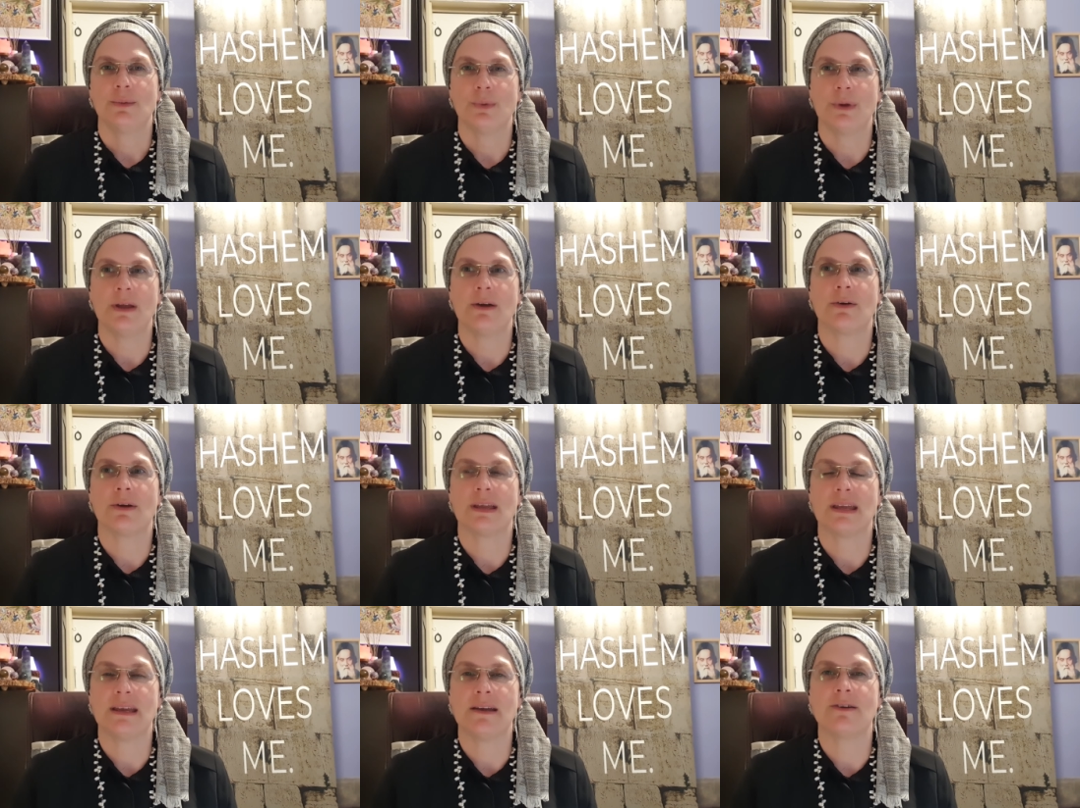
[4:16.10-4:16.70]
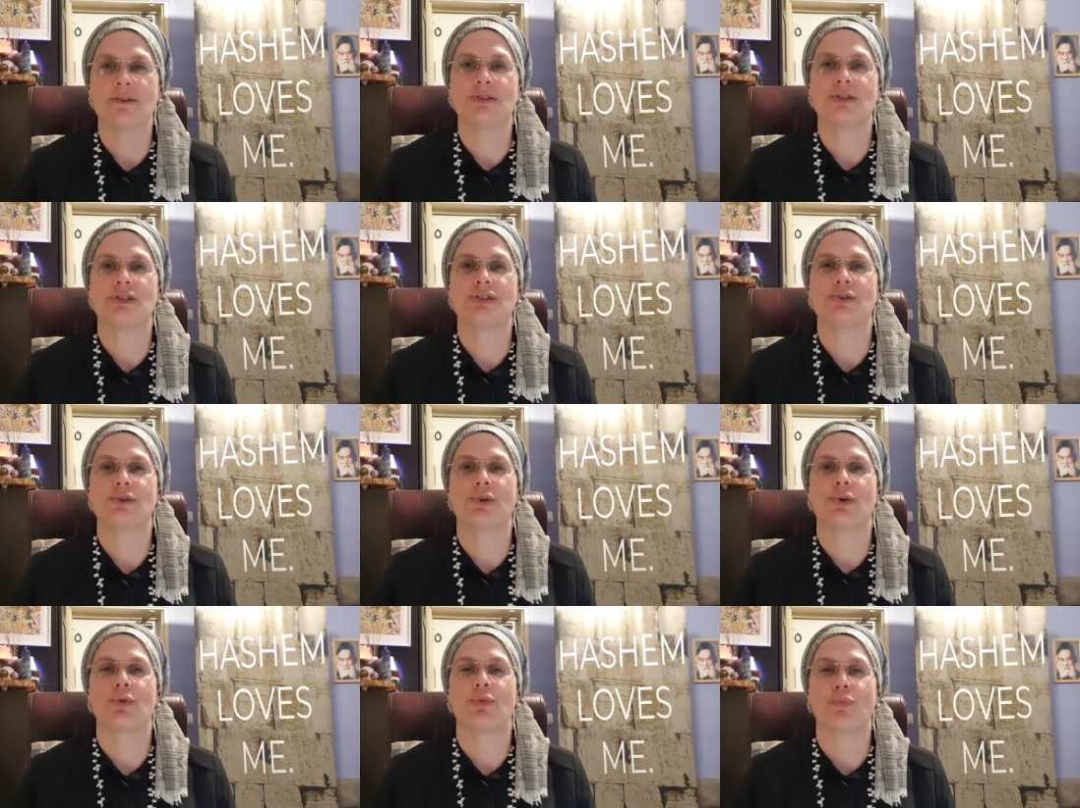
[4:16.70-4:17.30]
We are here
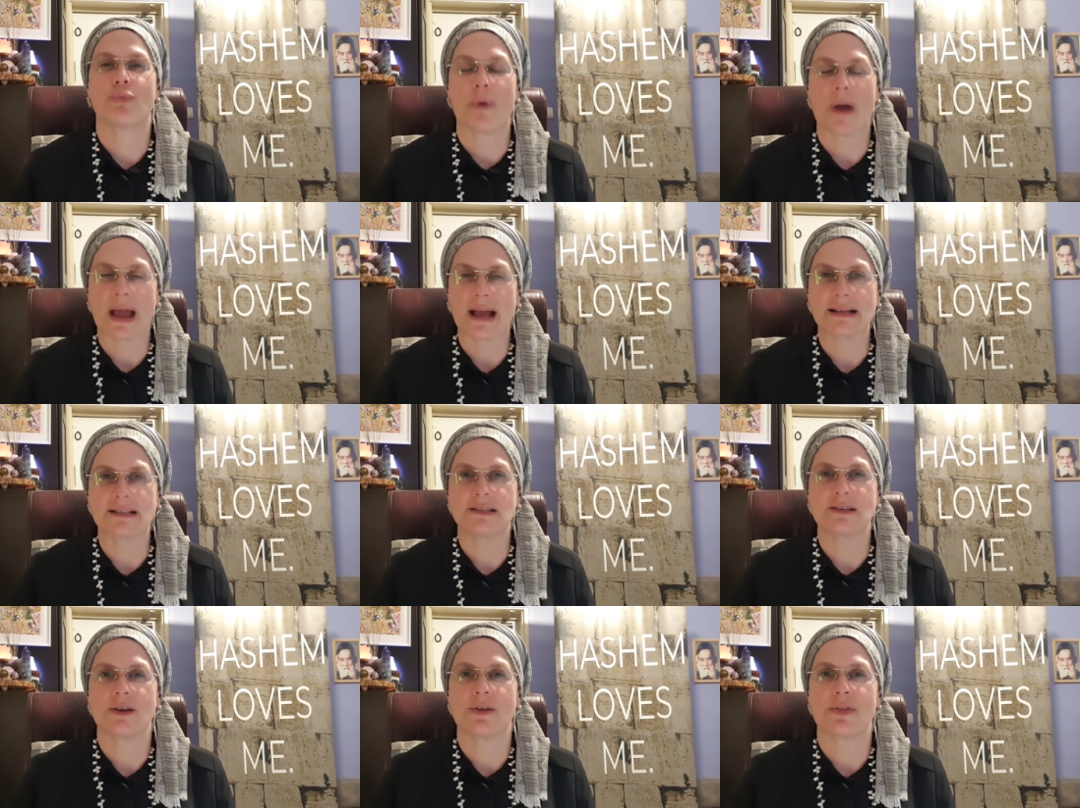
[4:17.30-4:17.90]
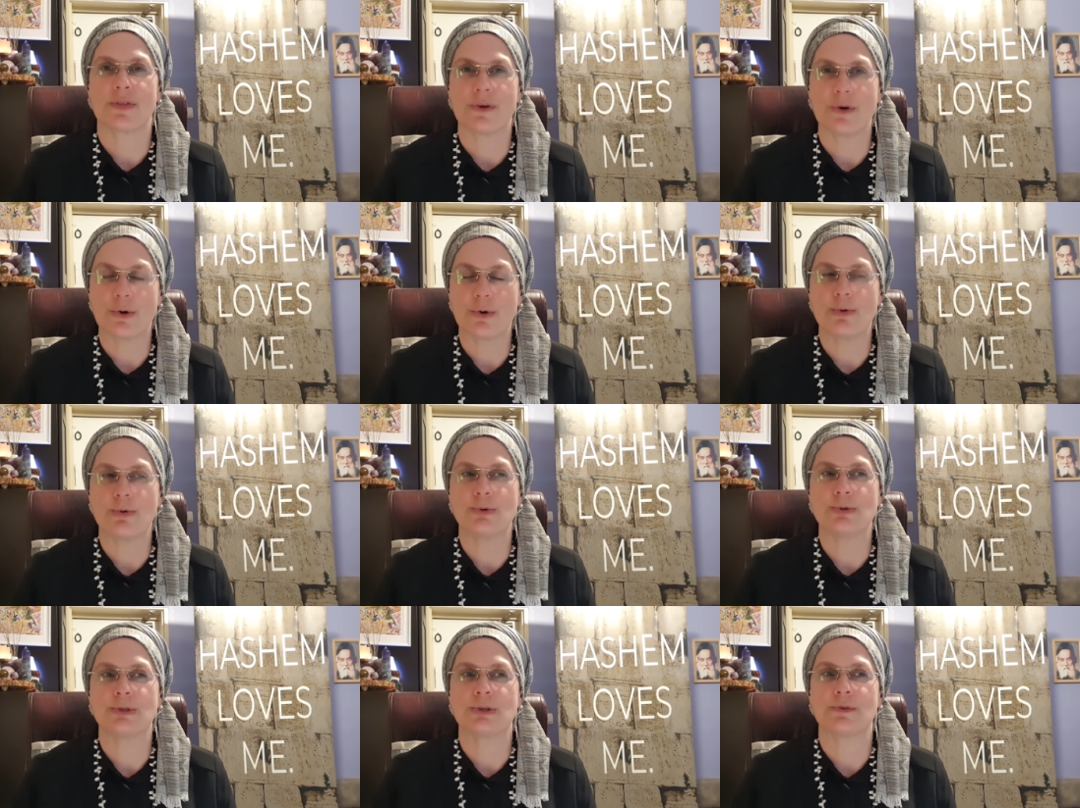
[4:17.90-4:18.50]
to correct
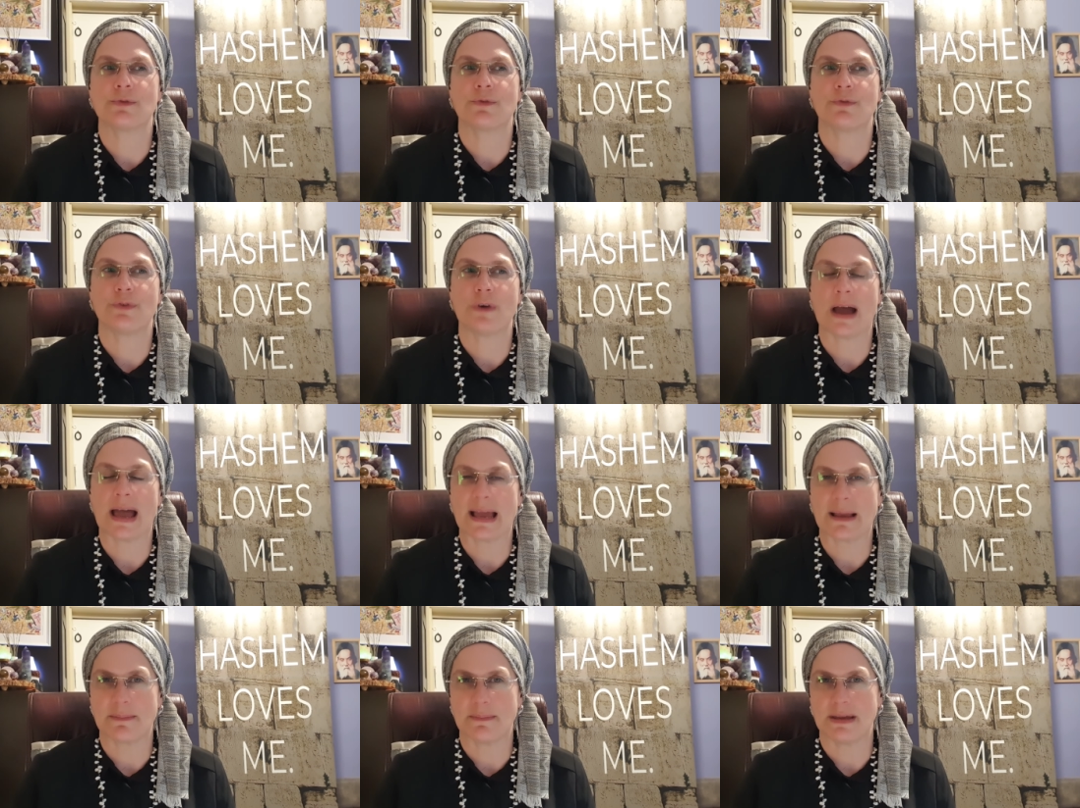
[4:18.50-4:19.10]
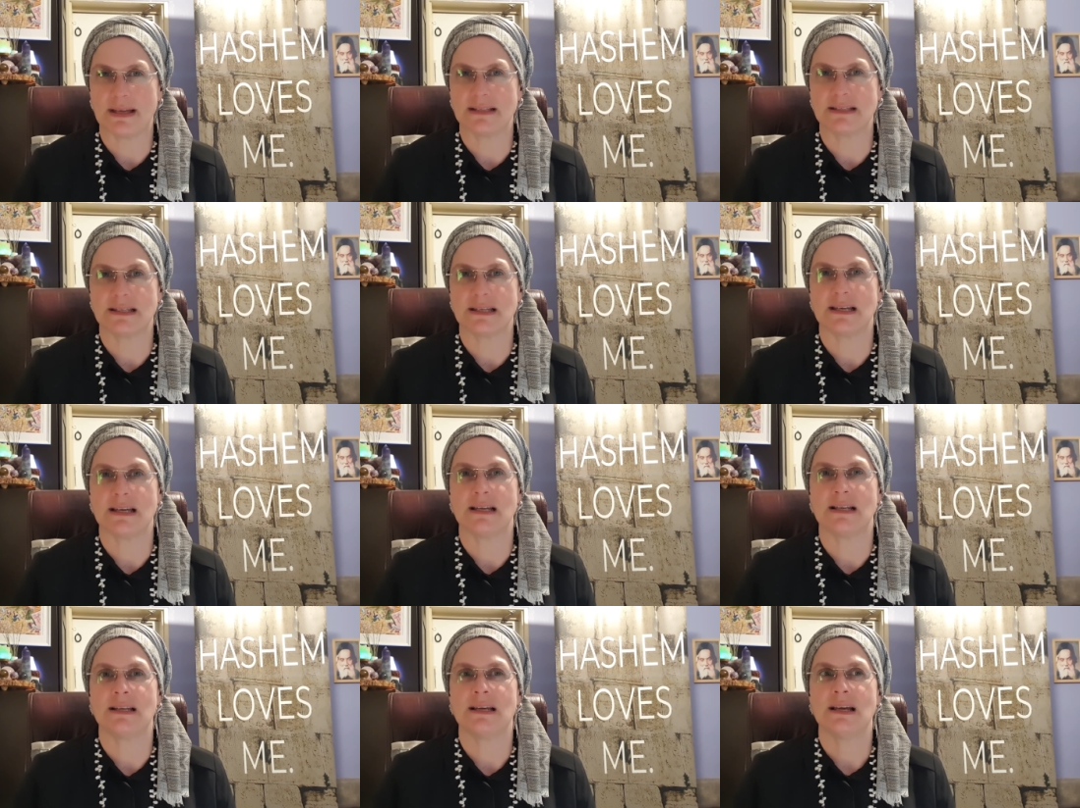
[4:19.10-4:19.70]
those
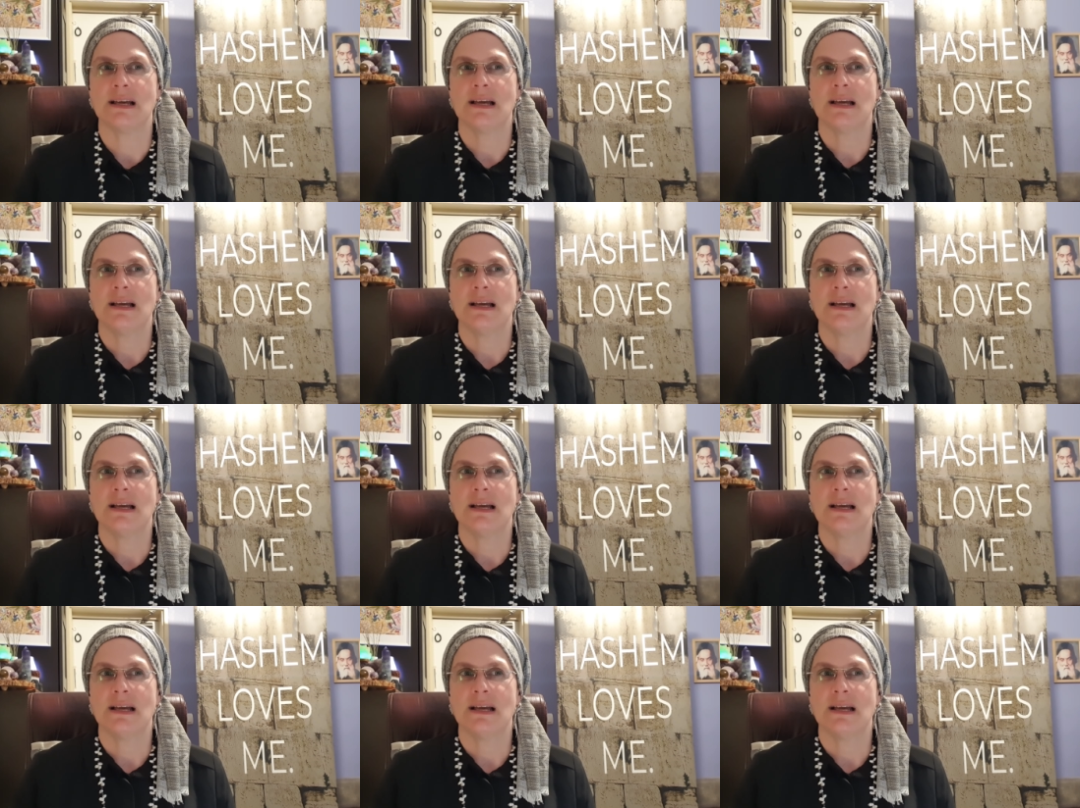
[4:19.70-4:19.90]
fragmented,